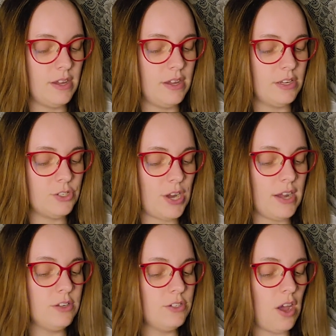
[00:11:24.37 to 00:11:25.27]

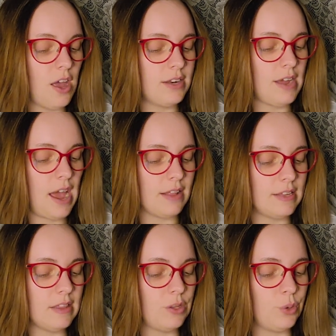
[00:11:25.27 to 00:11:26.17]
Jake, Dawn,
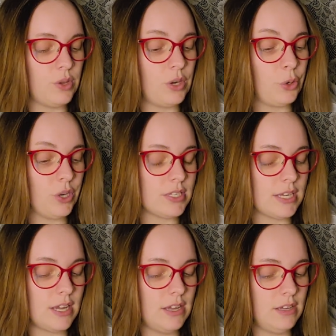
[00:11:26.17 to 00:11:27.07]
Allie, Luke, and
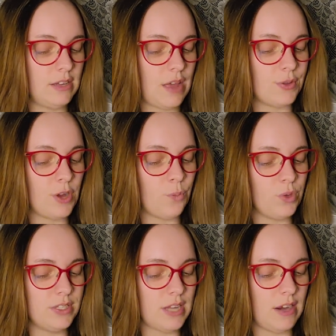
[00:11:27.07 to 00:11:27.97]
Chrissy gathered on
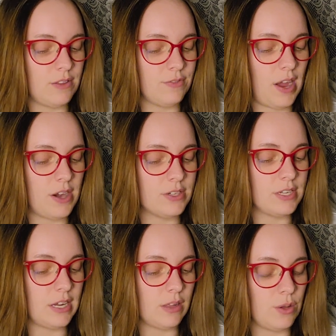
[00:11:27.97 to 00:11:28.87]
one side of the fire,
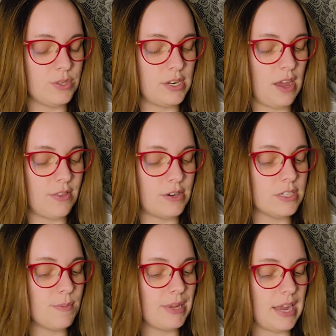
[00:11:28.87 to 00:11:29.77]
sitting close together as
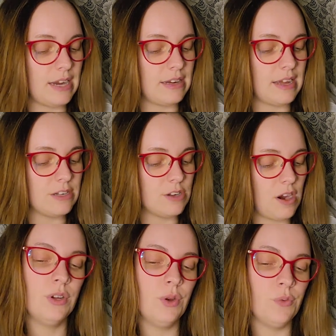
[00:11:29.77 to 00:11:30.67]
it began to get
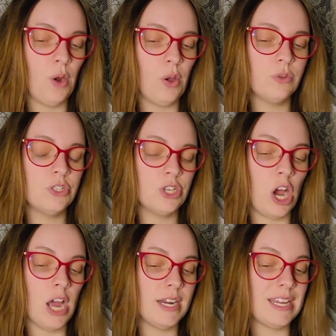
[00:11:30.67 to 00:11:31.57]
dark. Rose,
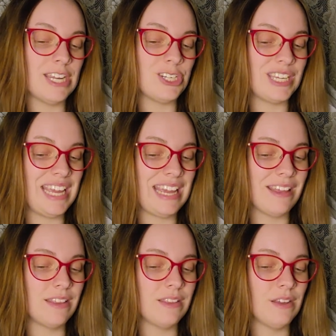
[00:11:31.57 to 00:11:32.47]
John, Ege, and
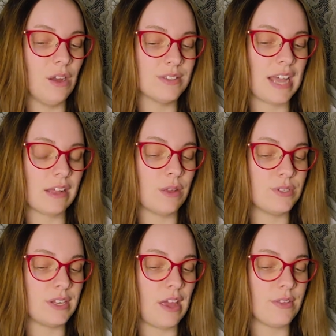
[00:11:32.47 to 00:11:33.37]
Keith all sat close
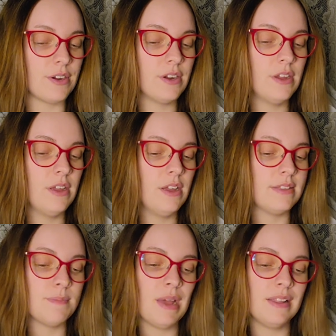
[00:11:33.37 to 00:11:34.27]
together, and
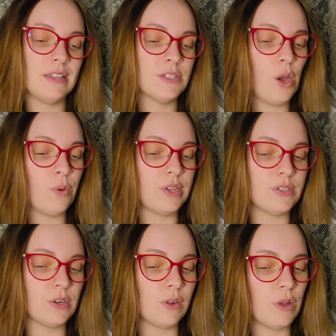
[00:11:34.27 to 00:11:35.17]
then Meli and Tony
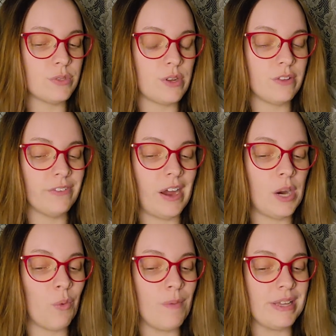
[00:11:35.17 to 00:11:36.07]
stood closer to the
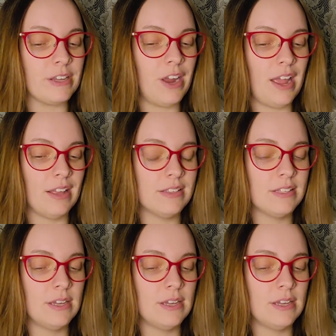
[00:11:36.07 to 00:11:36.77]
fire, warming their hands.